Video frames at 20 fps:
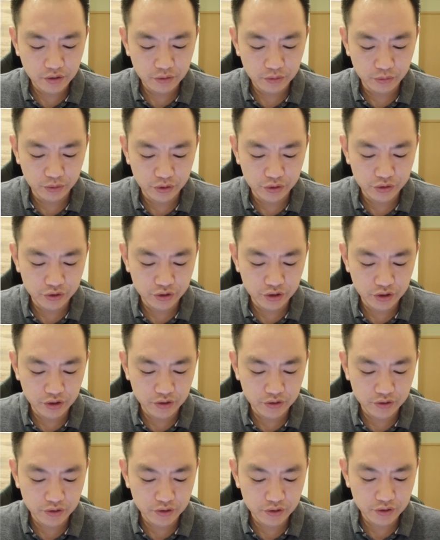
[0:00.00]
which
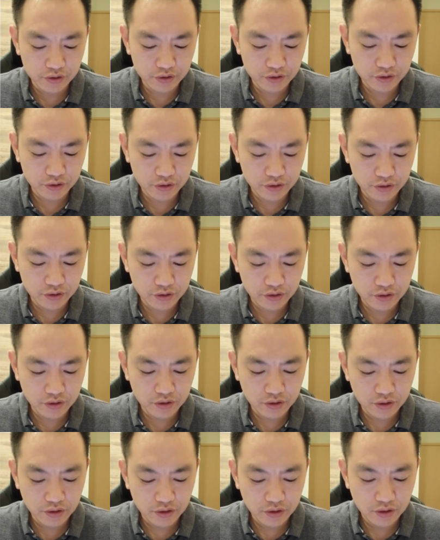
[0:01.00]
is
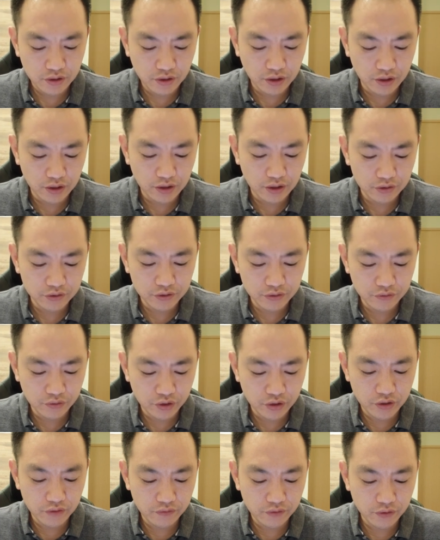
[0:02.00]
10 out of
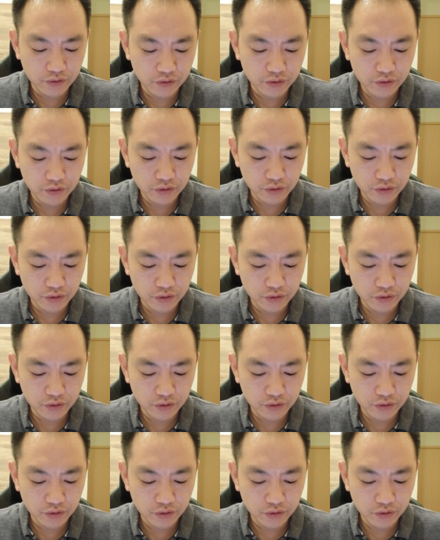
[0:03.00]
24,